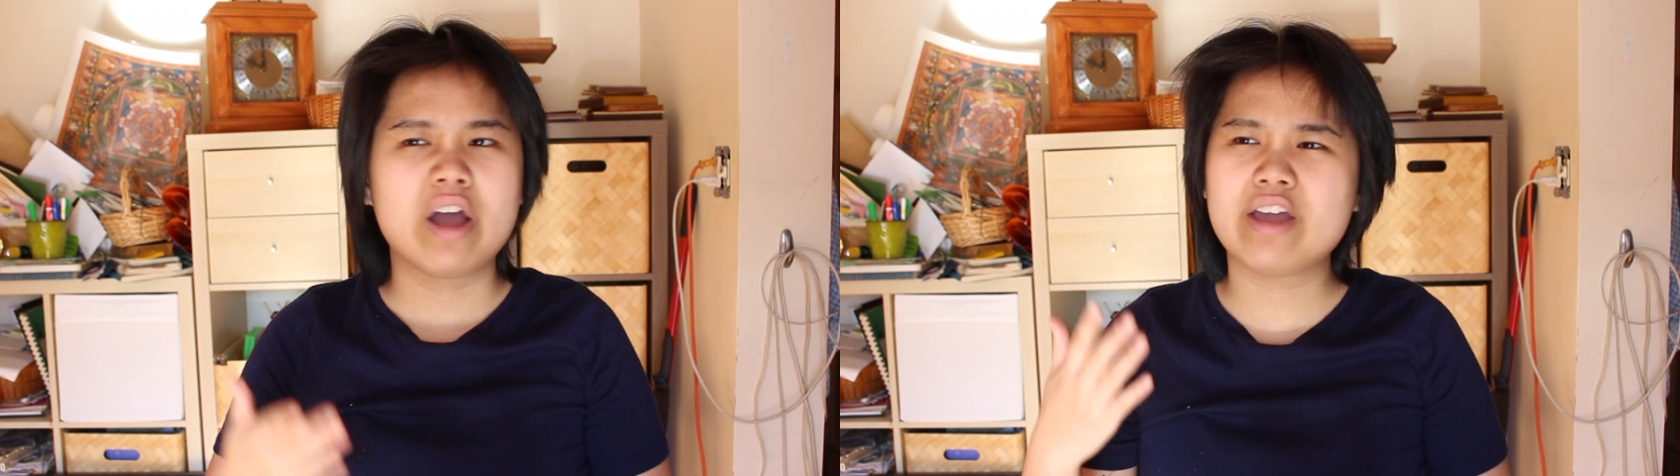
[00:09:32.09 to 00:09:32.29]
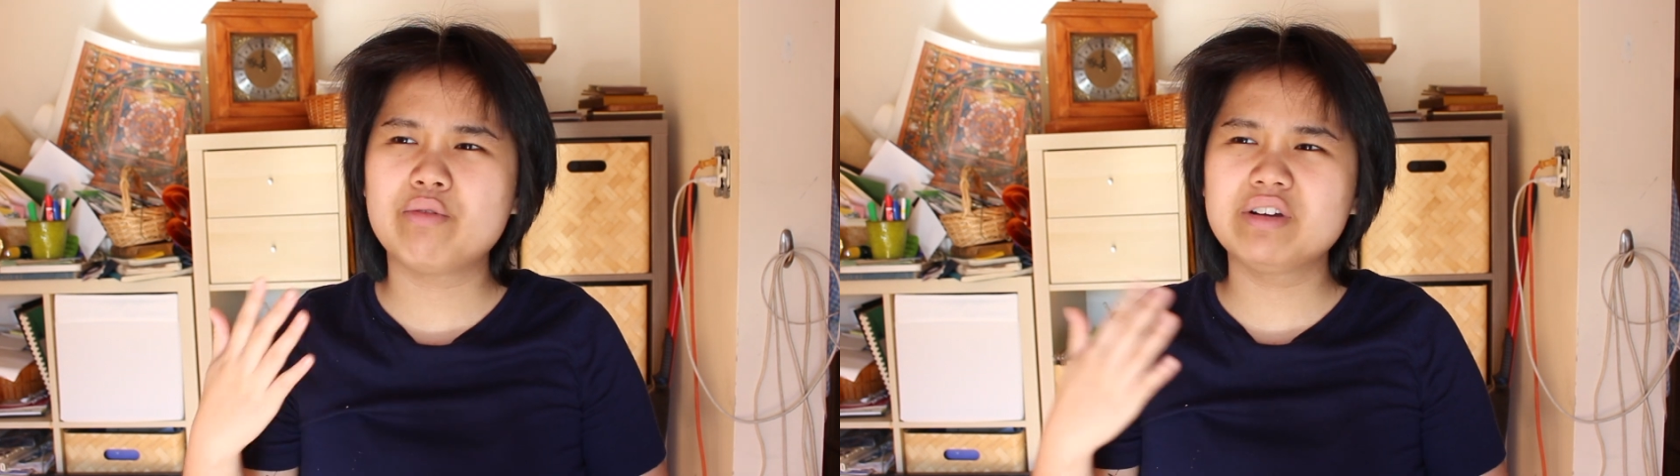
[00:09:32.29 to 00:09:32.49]

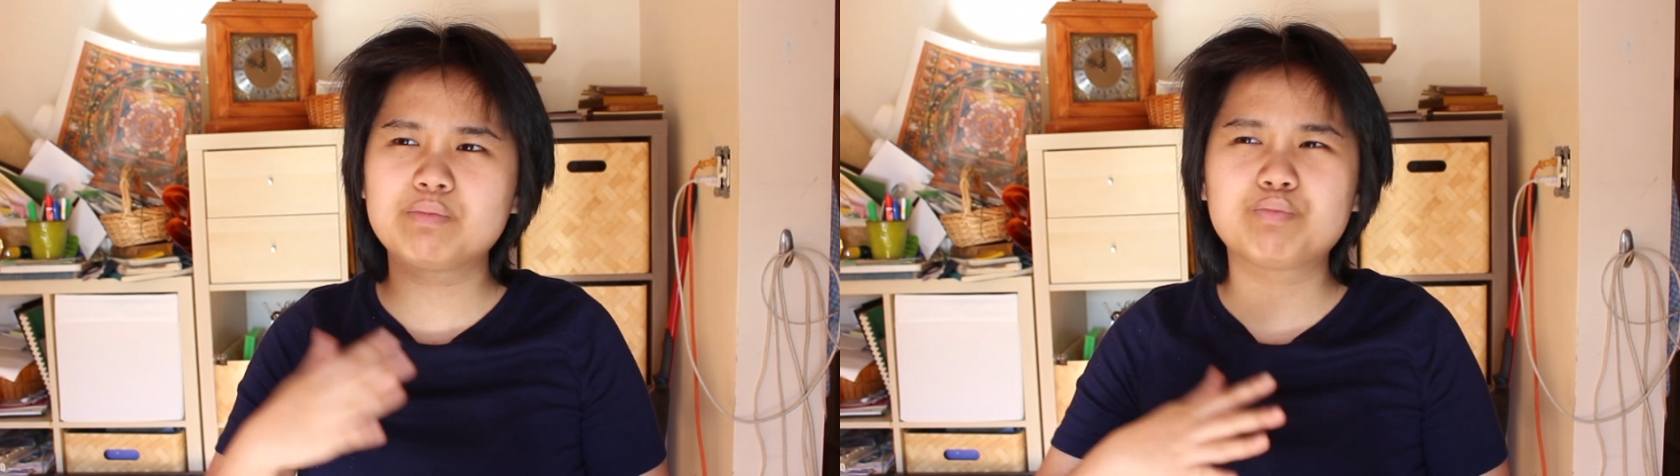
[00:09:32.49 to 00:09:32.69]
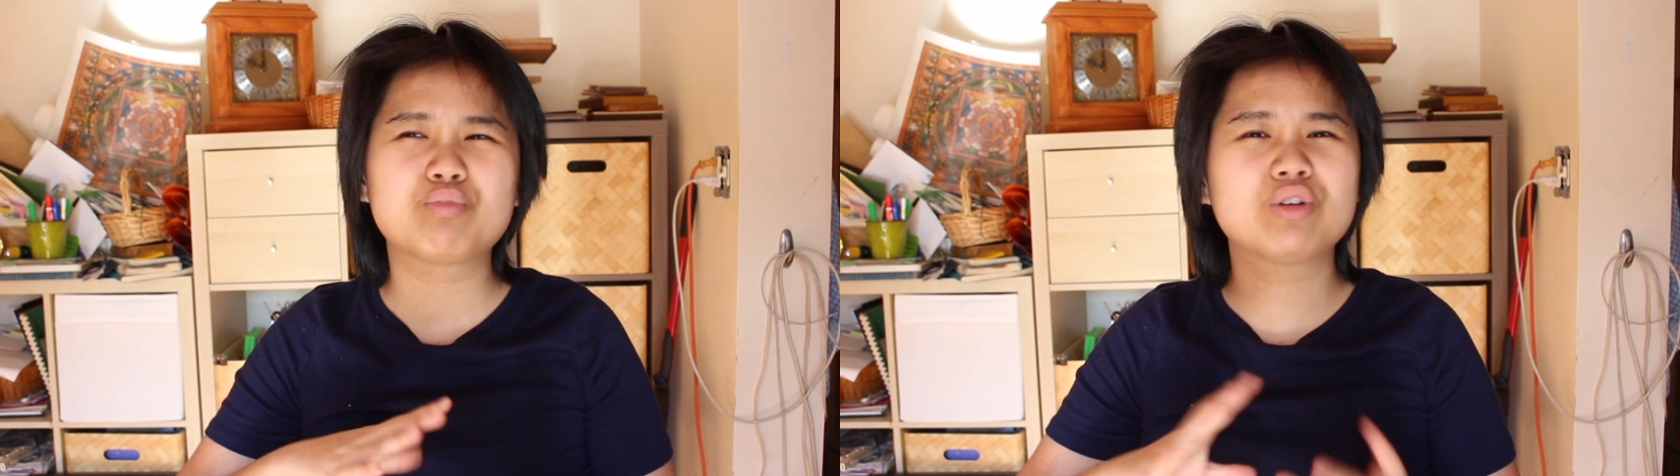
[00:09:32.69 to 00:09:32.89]
It was
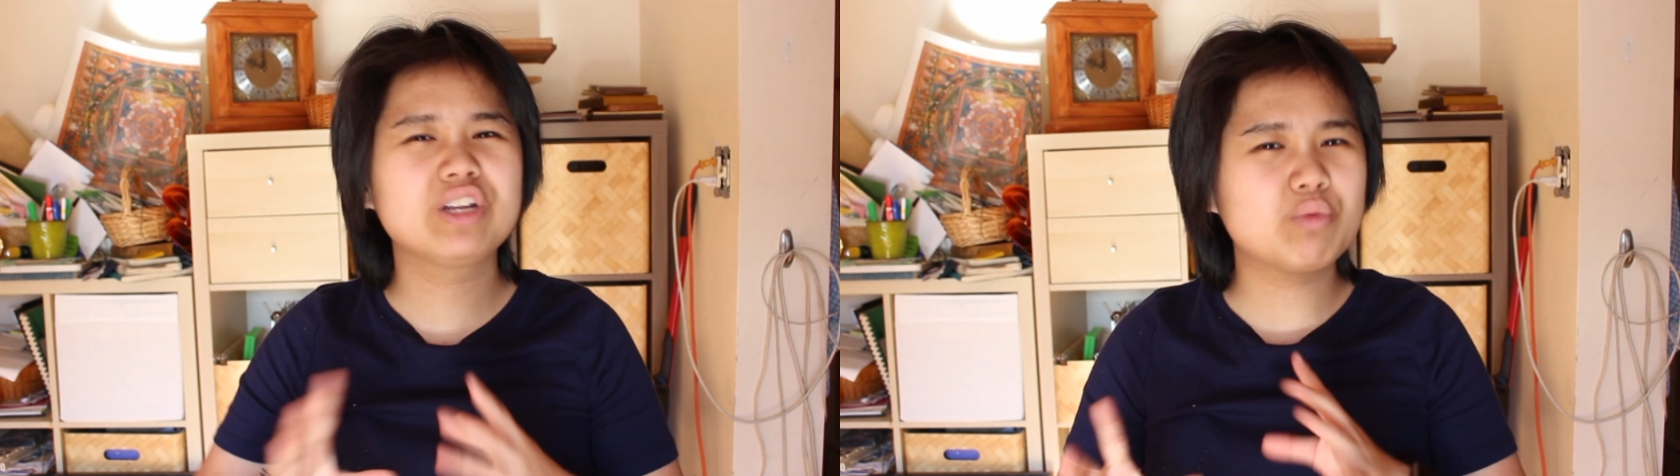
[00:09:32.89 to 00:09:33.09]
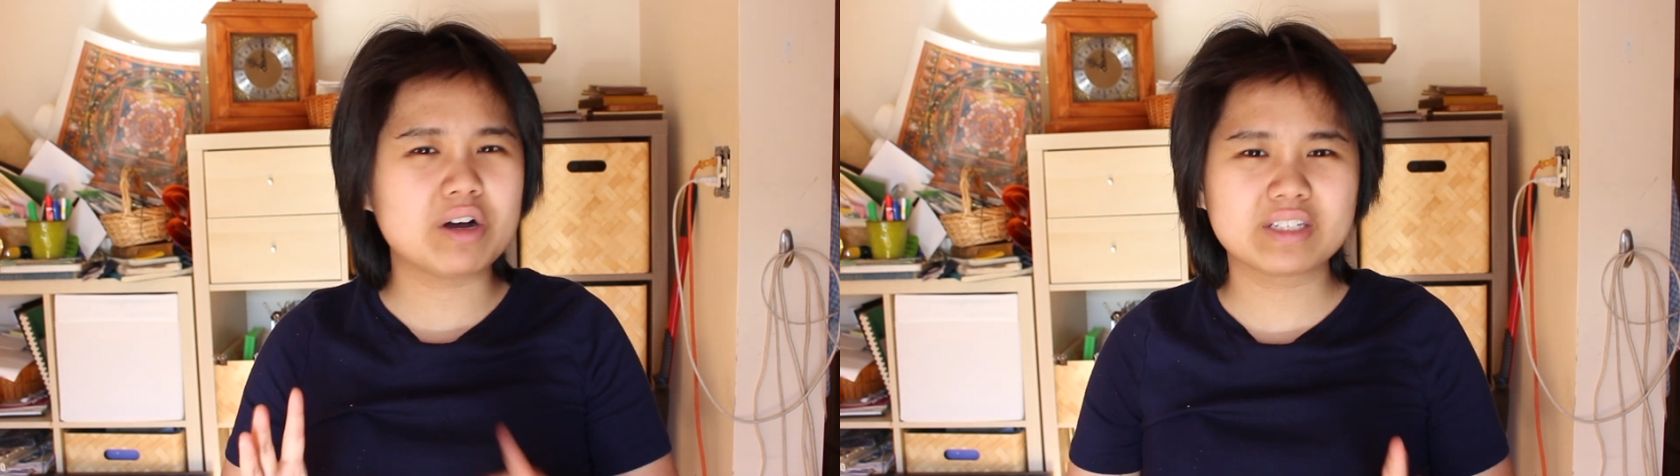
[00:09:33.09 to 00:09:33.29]

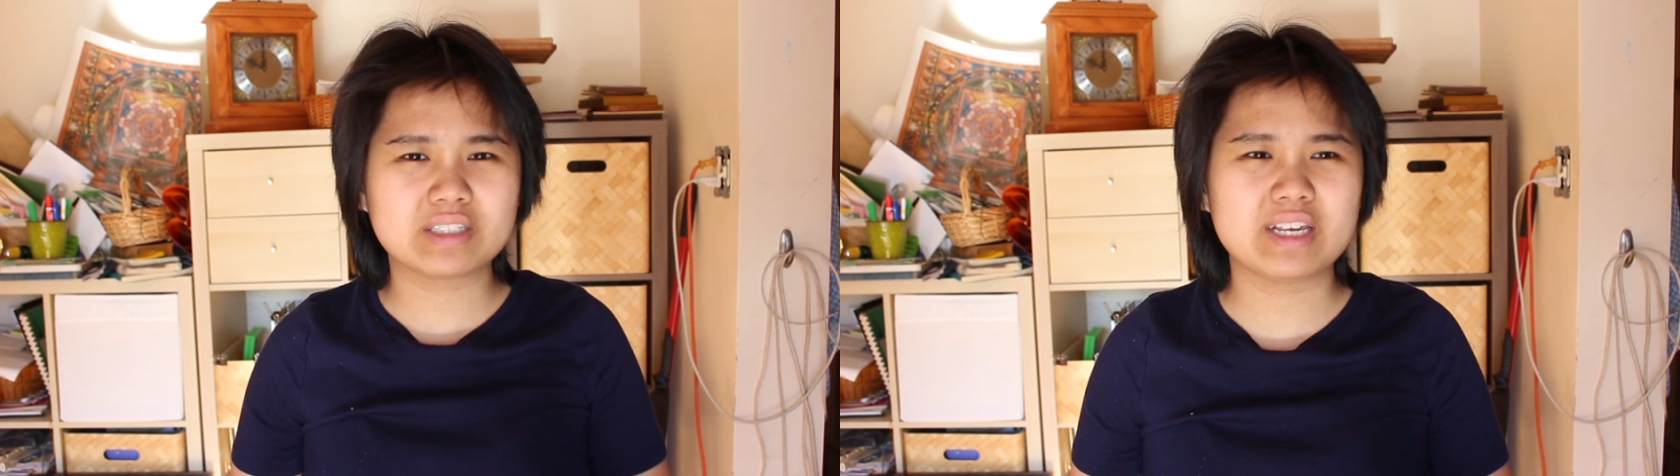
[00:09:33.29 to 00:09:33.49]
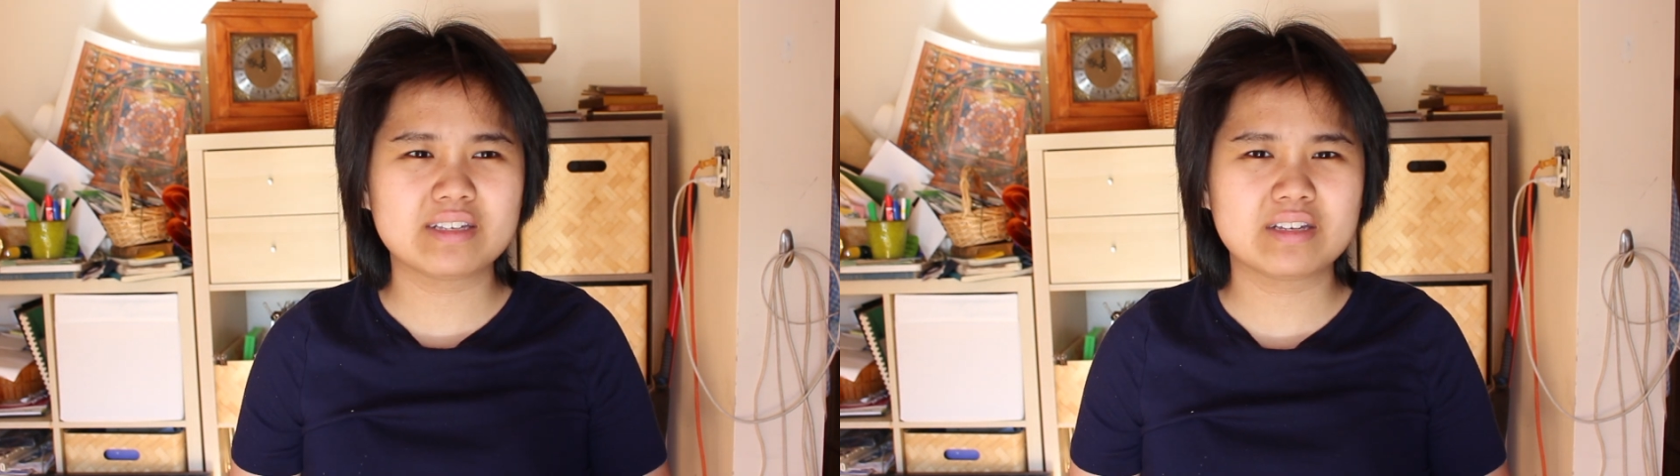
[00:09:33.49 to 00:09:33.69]
pretty well
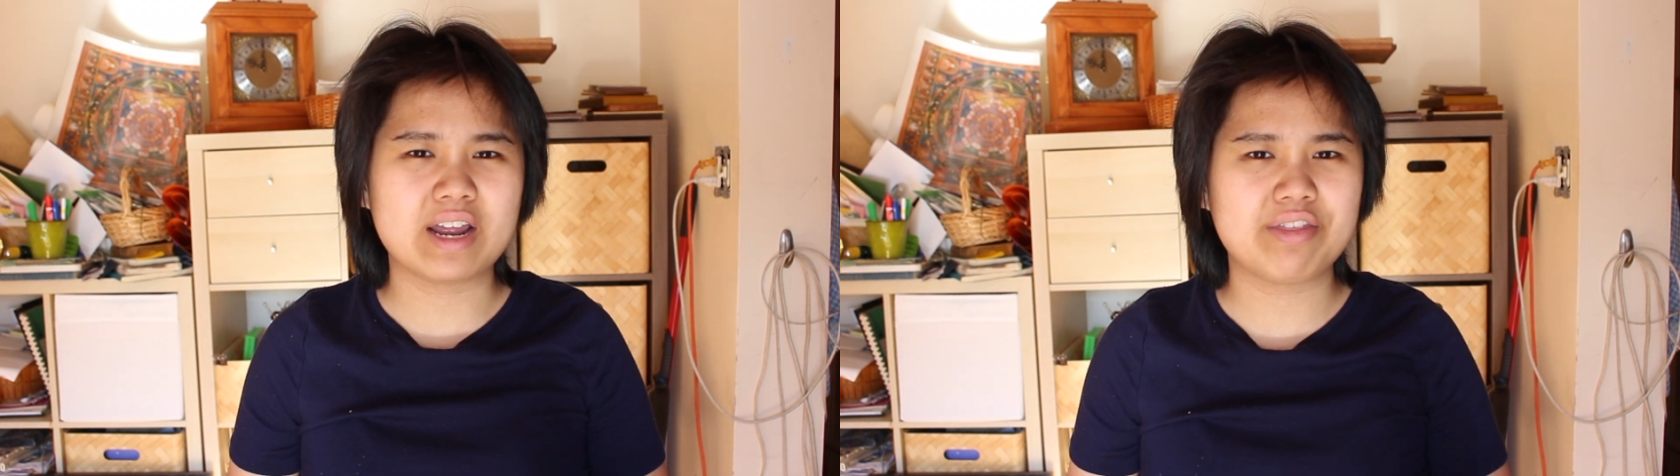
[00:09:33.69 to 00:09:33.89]
seasoned.